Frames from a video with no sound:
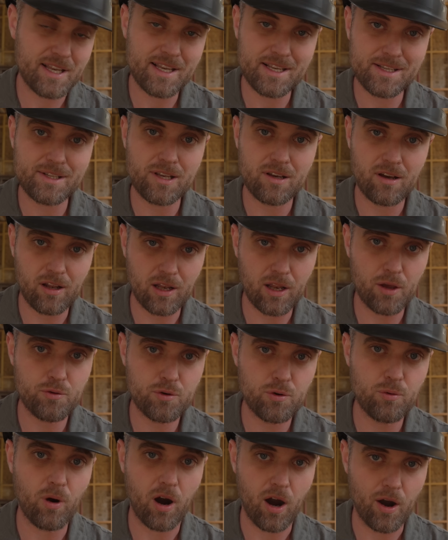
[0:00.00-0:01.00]
his
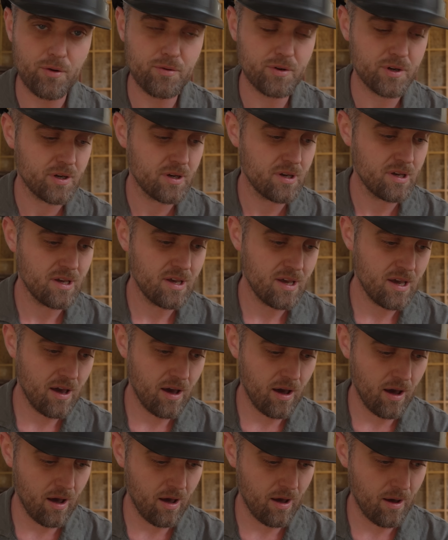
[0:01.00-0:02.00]
local oak,
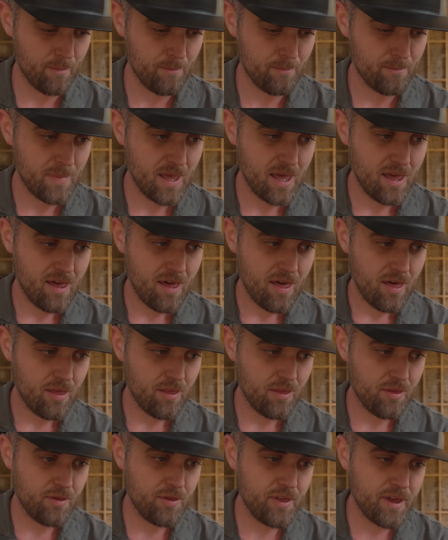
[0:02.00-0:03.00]

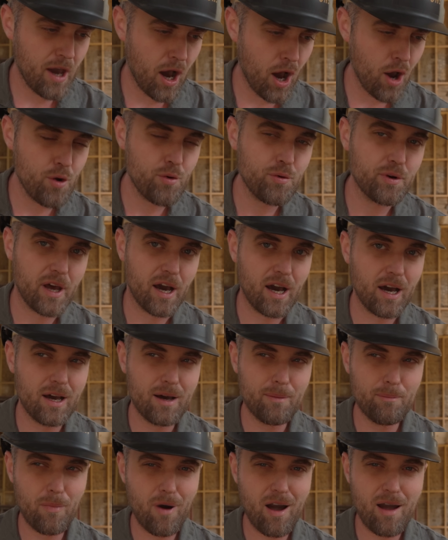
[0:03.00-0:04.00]
the owner
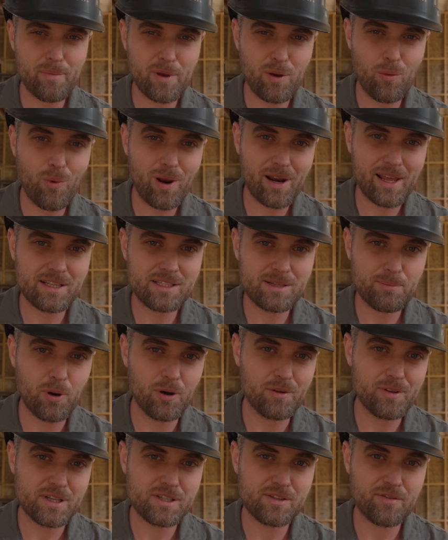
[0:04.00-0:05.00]
might be willing to
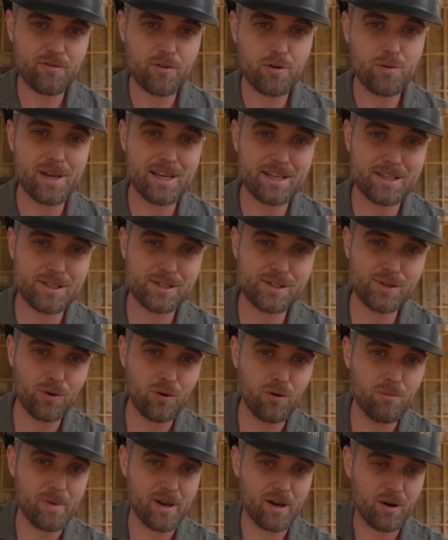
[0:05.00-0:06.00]
put this through his
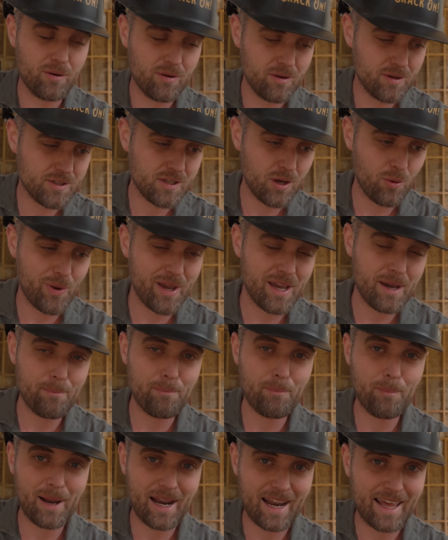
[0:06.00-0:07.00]
sawmill so we can
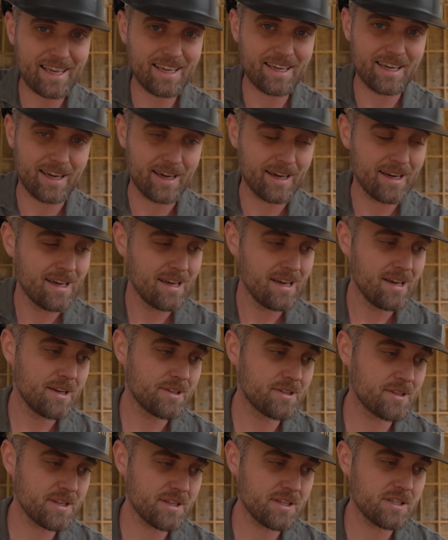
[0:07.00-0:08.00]
plank it.
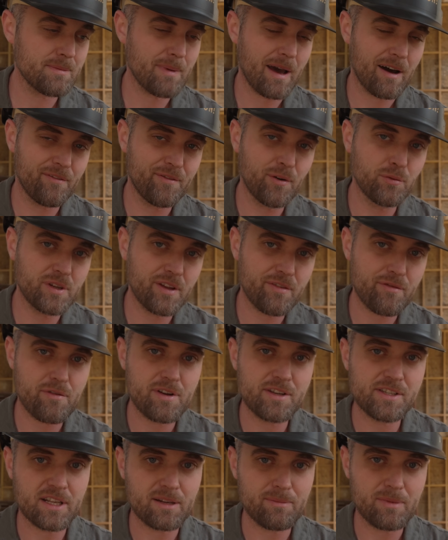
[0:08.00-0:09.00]
So this is about
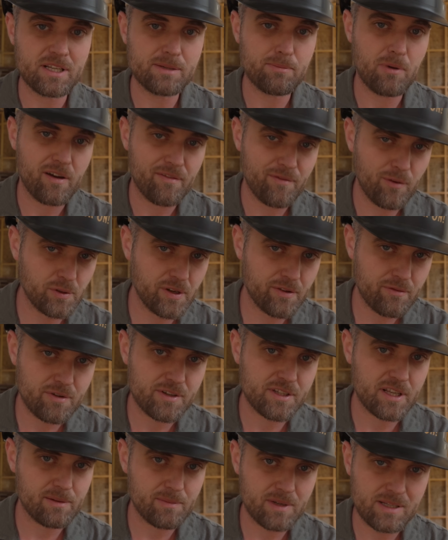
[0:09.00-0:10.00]
43 centimetres by 43
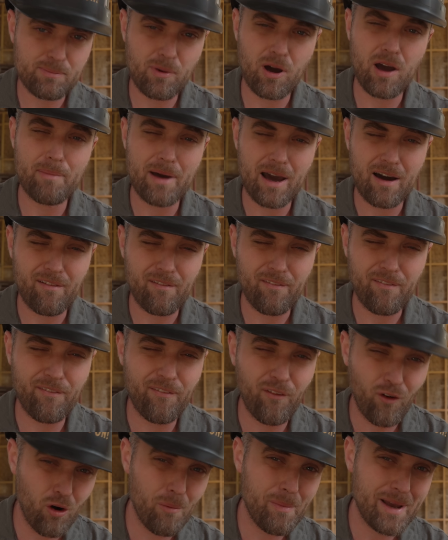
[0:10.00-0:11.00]
centimetres by about
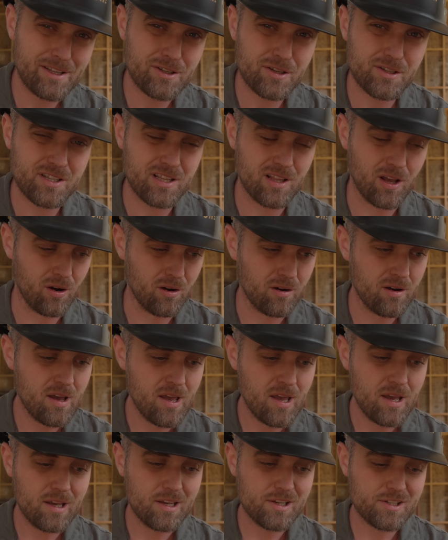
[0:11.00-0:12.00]
4 metres long.
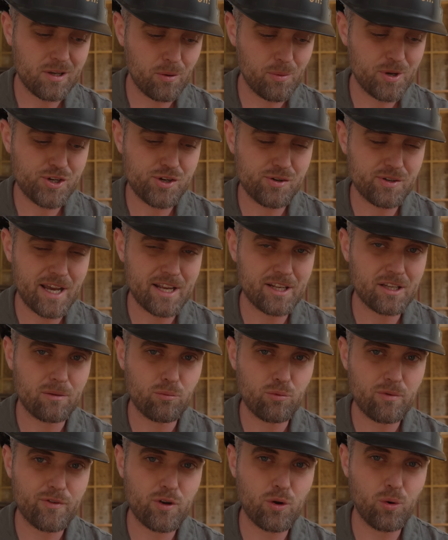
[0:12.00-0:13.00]
So we should end up
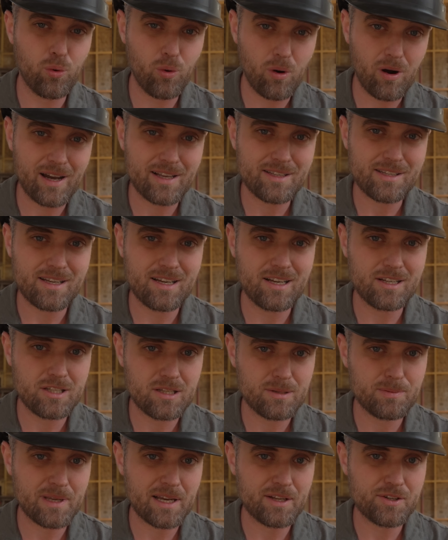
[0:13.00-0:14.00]
with quite a
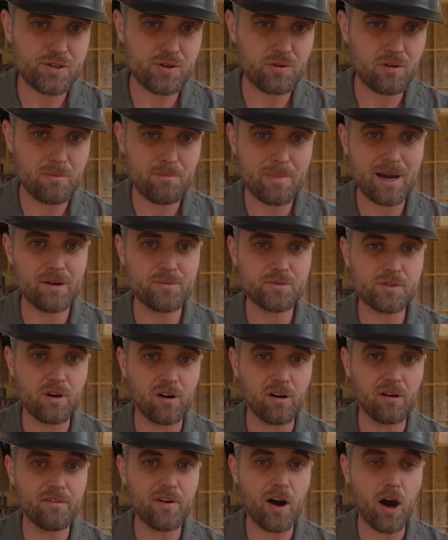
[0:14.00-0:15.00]
substantial amount
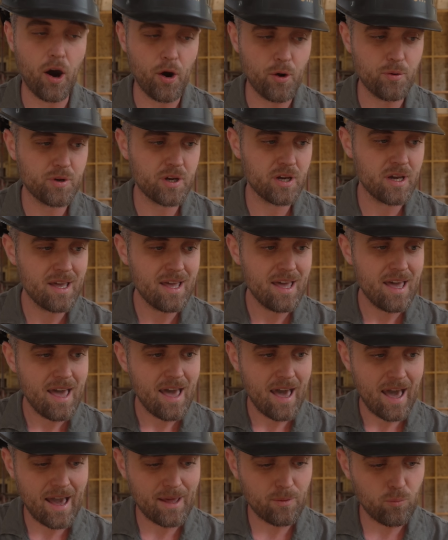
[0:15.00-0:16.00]
of oak.
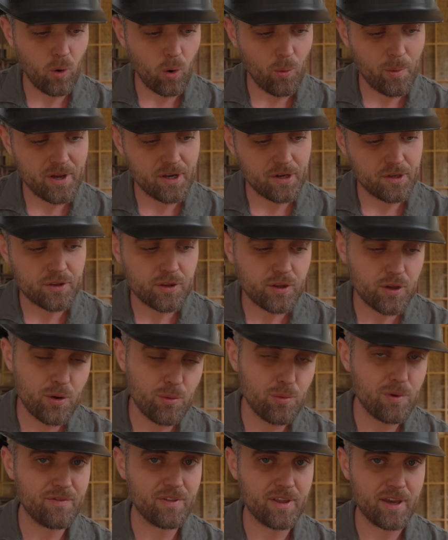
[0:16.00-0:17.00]
And what we're going to do
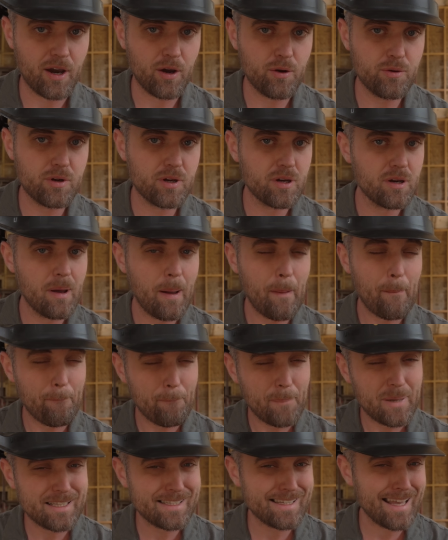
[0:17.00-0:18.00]
with the oak,
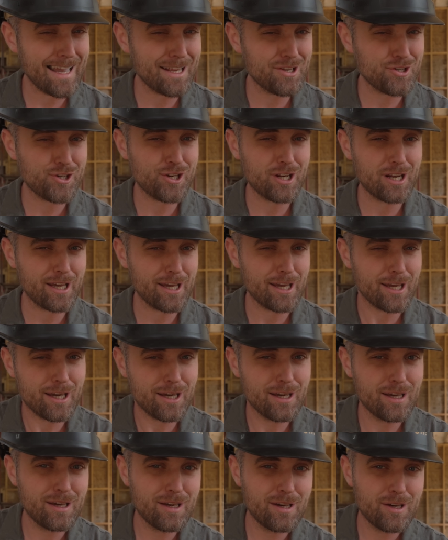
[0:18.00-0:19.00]
potentially
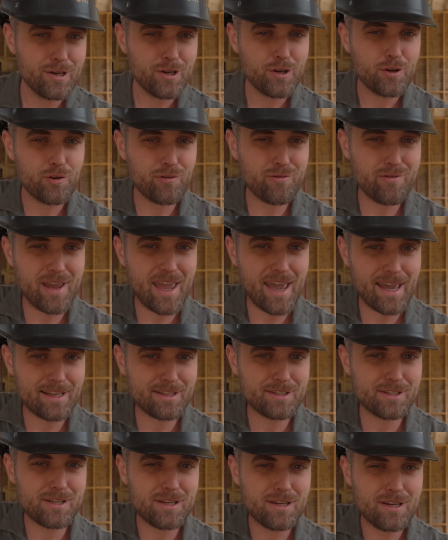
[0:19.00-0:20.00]

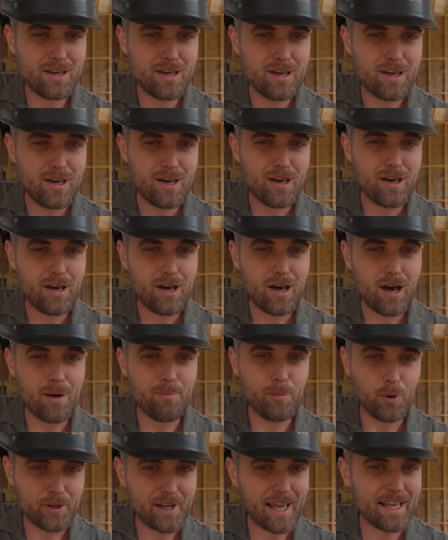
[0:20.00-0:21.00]
create a
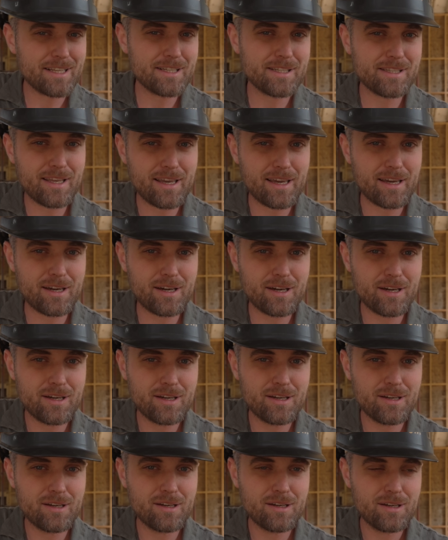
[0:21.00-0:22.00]
monastic
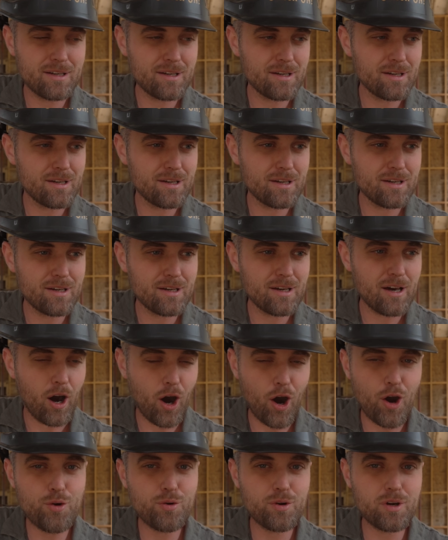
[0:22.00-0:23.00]

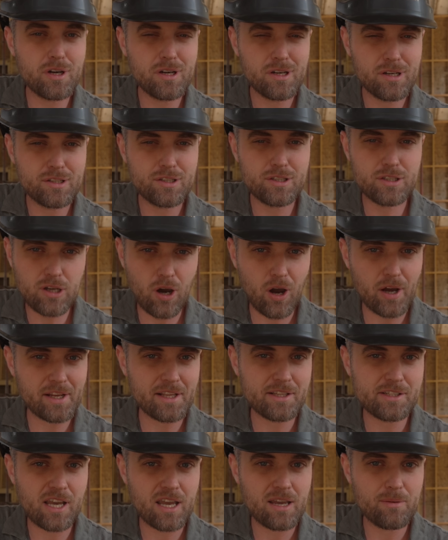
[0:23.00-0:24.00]
oak
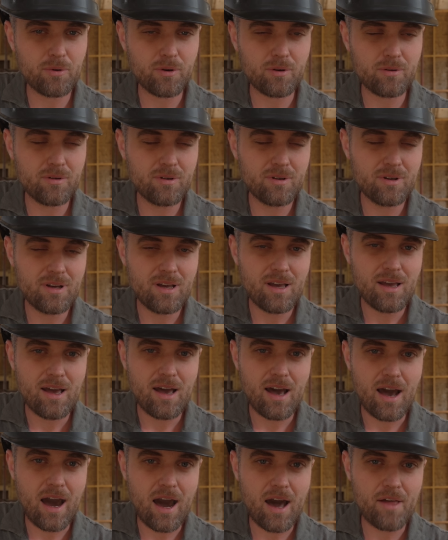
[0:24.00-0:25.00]
dining table.
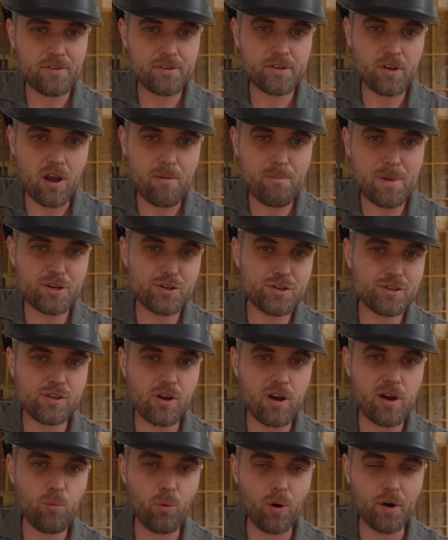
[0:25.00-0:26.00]
And the dimensions
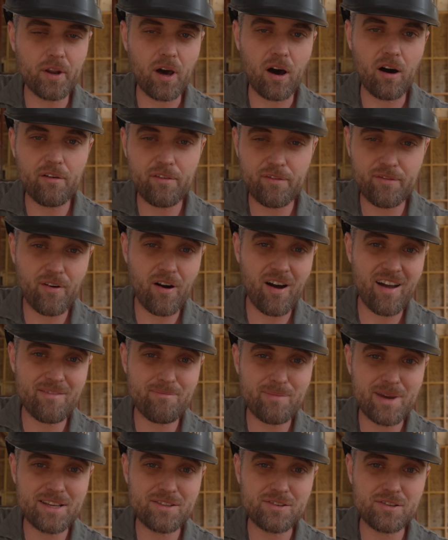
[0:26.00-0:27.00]
I want are 5
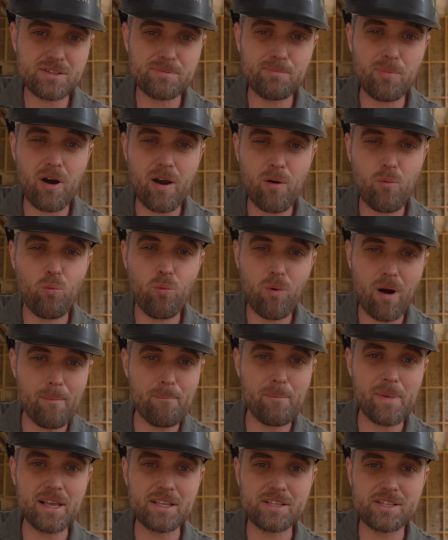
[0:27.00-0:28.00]
metres by
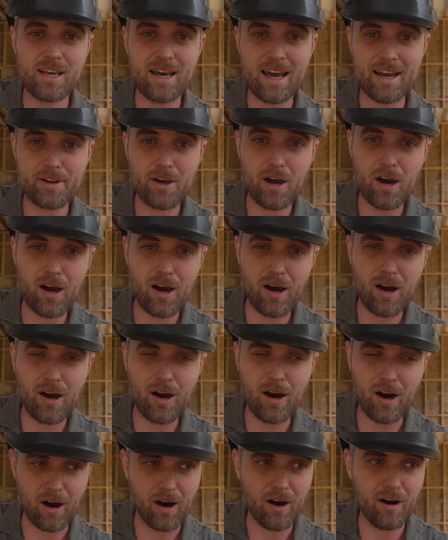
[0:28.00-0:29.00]
1.5
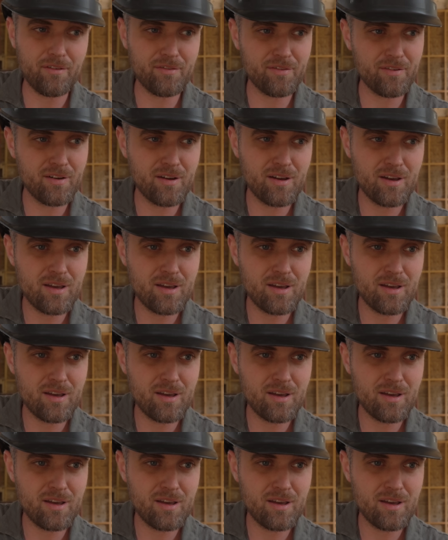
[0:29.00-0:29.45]
metres,